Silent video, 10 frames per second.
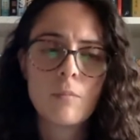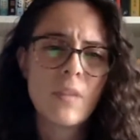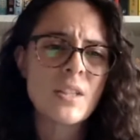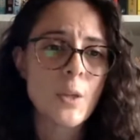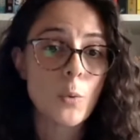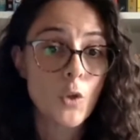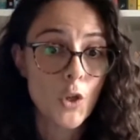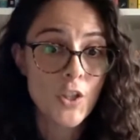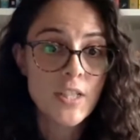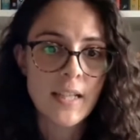So
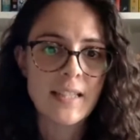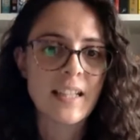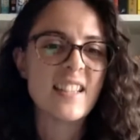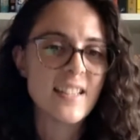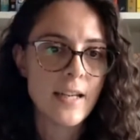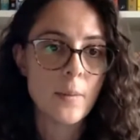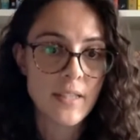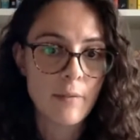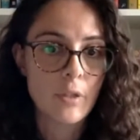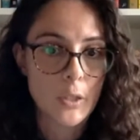good is a
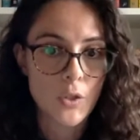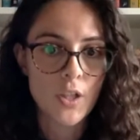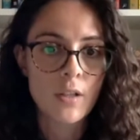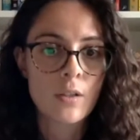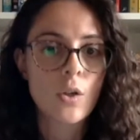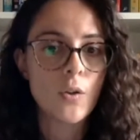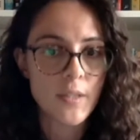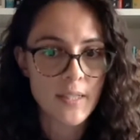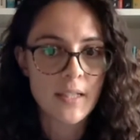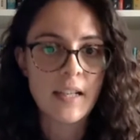continuous evolution,
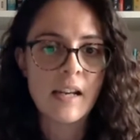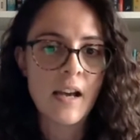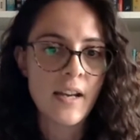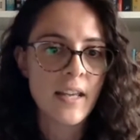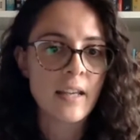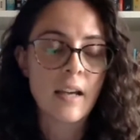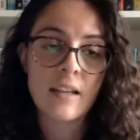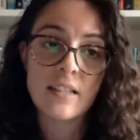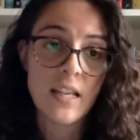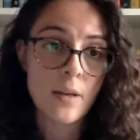constantly learning
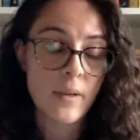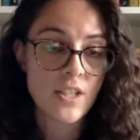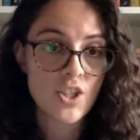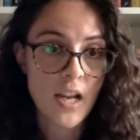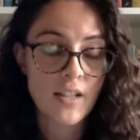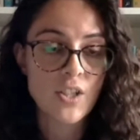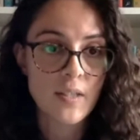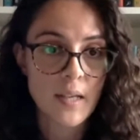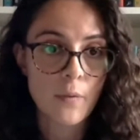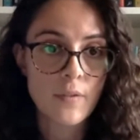and continuing to challenge
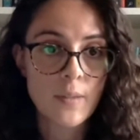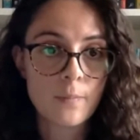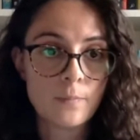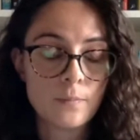ourselves.